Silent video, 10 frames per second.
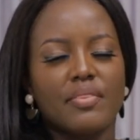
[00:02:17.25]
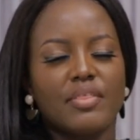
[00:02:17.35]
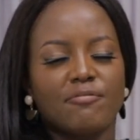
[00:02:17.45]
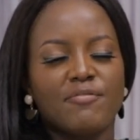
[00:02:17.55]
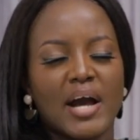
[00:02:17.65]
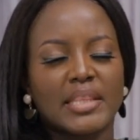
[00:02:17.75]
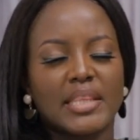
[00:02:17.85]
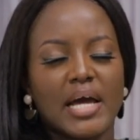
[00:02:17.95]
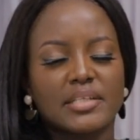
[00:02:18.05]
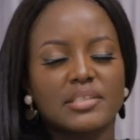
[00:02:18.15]
the
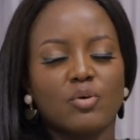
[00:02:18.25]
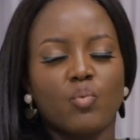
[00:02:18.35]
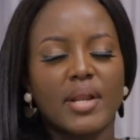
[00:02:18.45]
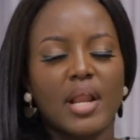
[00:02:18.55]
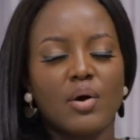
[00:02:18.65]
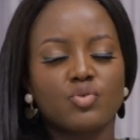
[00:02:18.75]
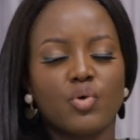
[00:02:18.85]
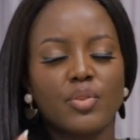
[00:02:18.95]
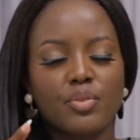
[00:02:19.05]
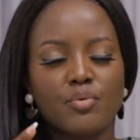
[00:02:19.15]
fact that when I was
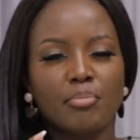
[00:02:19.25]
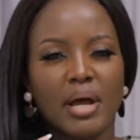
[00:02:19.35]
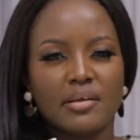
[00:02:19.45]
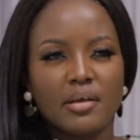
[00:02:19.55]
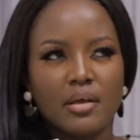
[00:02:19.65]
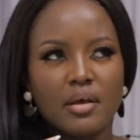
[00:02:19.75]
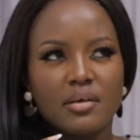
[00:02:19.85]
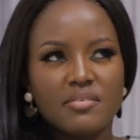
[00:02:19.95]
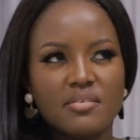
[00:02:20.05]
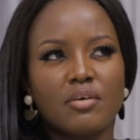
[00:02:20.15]
going through my
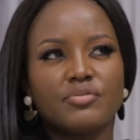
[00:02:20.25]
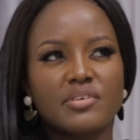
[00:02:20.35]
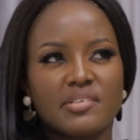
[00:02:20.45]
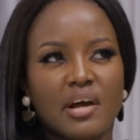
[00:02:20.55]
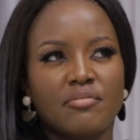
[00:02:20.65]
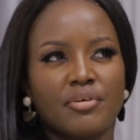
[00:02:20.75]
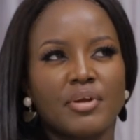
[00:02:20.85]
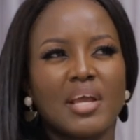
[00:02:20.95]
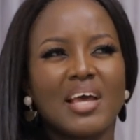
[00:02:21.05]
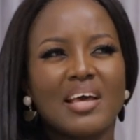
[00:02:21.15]

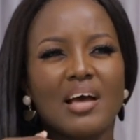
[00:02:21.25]
self-discovery,